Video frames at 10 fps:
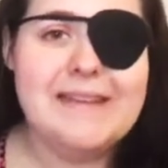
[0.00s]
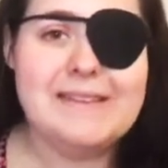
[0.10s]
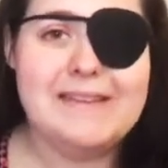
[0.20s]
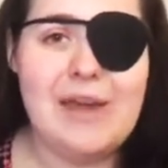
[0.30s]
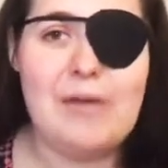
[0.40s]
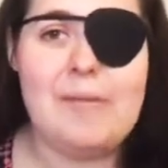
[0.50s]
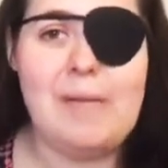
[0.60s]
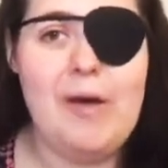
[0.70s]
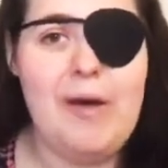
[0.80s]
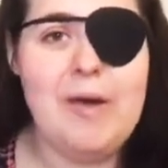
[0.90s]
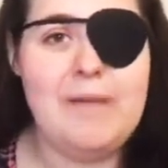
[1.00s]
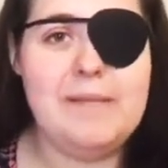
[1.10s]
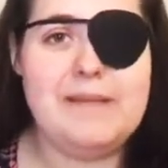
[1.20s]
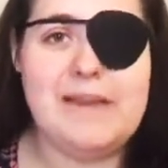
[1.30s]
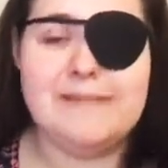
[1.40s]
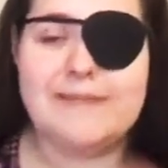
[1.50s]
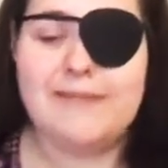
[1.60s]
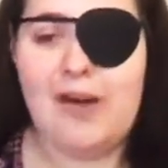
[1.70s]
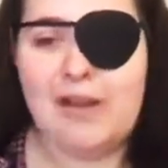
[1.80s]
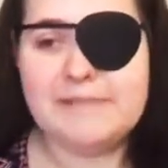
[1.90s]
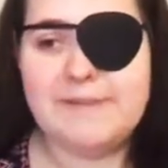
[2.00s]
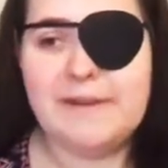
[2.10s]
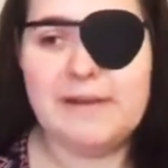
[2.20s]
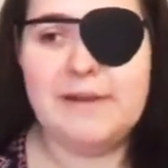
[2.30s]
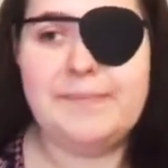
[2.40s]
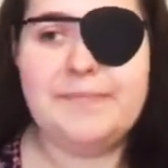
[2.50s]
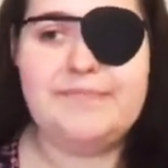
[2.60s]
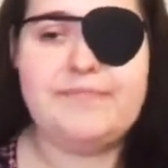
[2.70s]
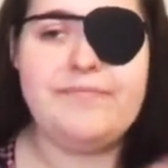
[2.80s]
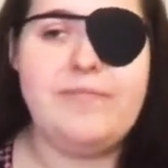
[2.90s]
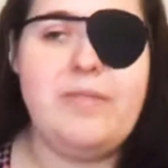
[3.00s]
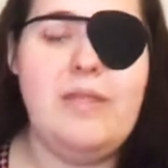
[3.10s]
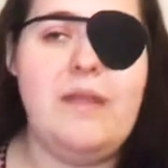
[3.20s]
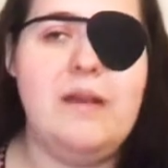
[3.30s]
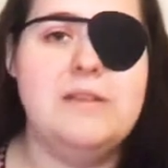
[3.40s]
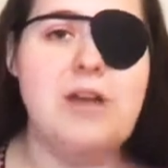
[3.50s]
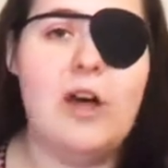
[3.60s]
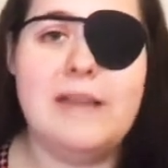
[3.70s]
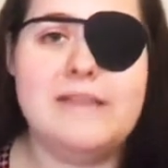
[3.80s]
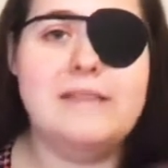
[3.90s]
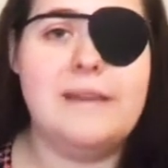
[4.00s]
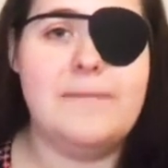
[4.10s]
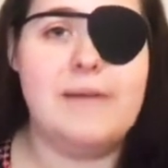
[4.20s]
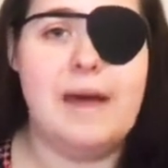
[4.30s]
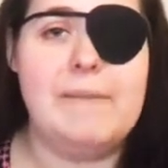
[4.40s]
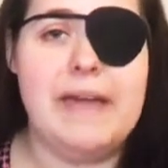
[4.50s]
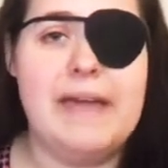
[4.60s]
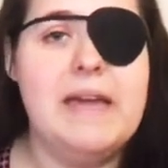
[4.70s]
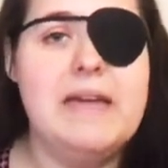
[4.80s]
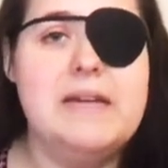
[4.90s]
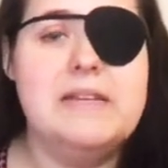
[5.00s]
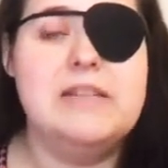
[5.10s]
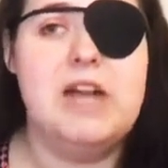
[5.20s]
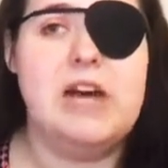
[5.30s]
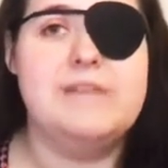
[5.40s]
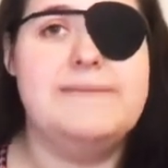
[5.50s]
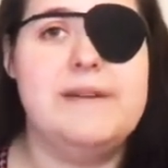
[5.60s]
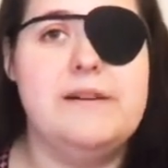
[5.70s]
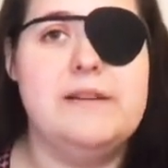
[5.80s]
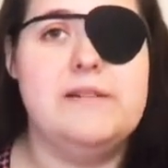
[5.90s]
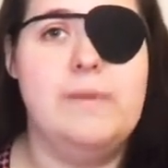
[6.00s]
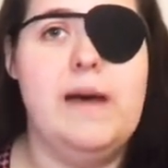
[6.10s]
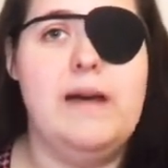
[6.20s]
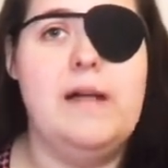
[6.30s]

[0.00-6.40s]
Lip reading: So my mom takes me to the hospital. Dalton ends up coming to the hospital as well.